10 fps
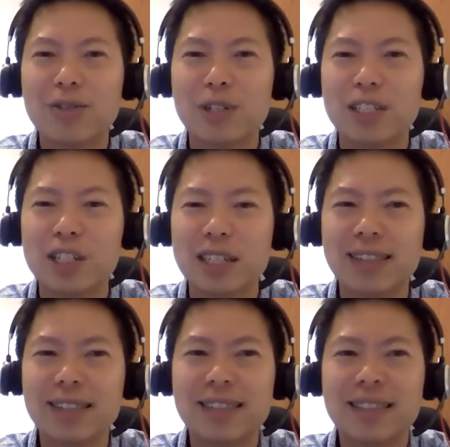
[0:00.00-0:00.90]
to the
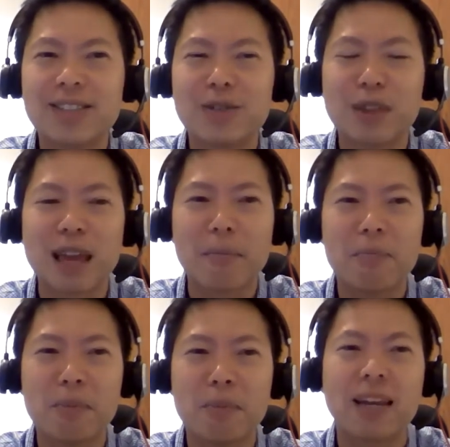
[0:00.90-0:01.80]
journals just so that
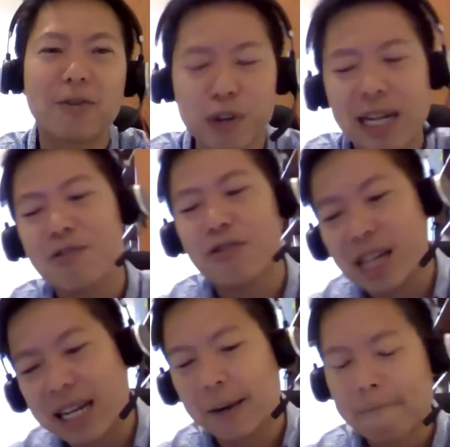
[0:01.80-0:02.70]
people can freely
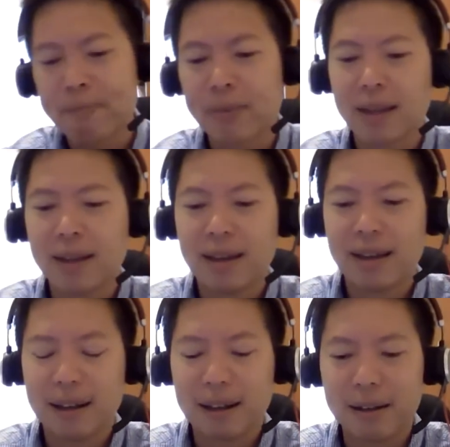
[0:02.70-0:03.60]
read it.
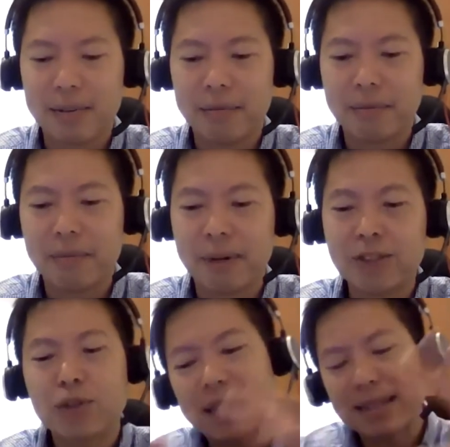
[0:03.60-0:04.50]
But
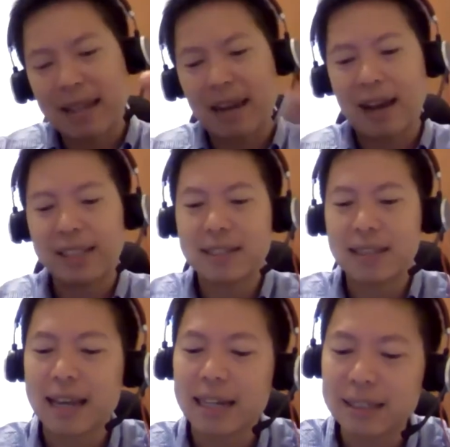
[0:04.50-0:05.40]
so there's that larger
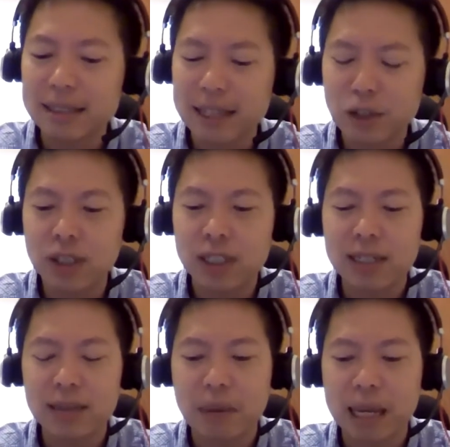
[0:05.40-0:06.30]
thing. And it's not
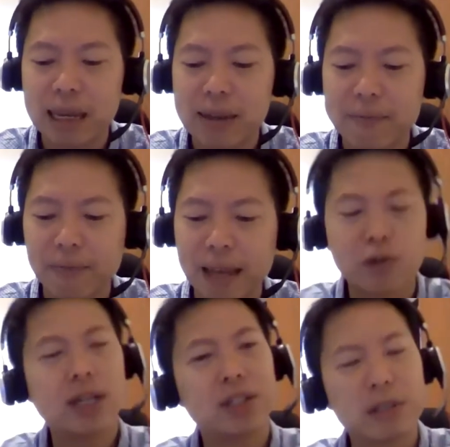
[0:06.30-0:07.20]
just making
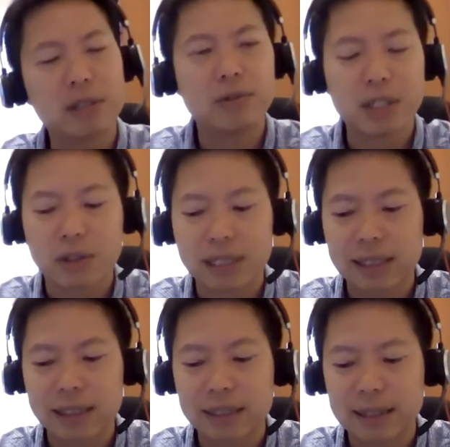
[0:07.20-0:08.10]
educational
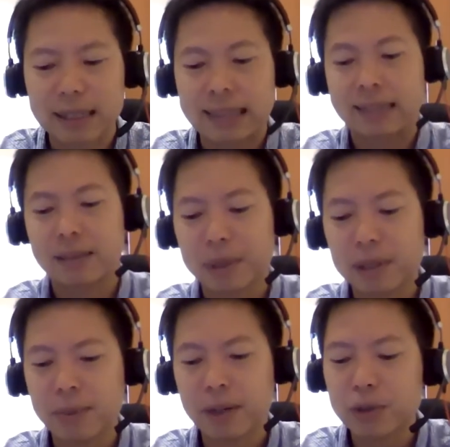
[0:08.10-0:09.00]
resources
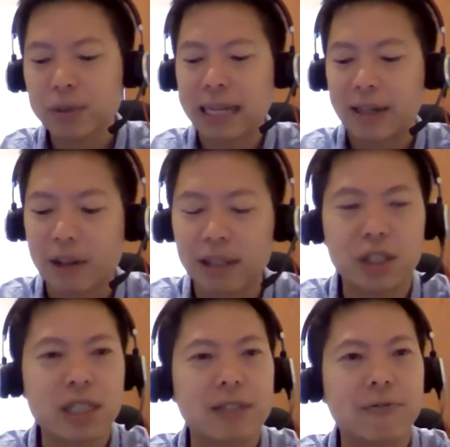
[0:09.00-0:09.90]
accessible, but also
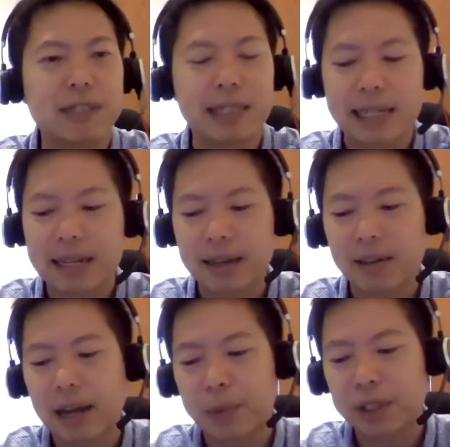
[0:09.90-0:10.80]
technologies that facilitate
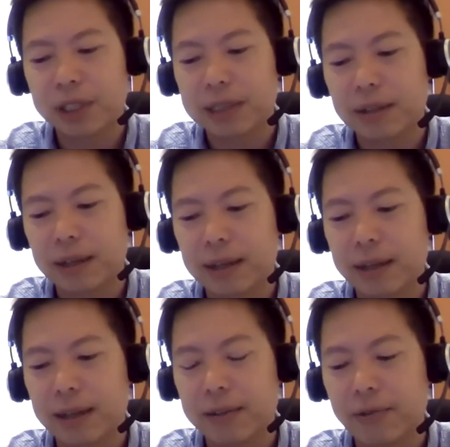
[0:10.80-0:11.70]
collaboration
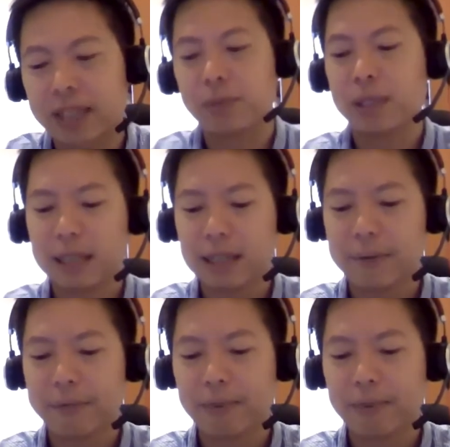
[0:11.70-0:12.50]
and flexible learning.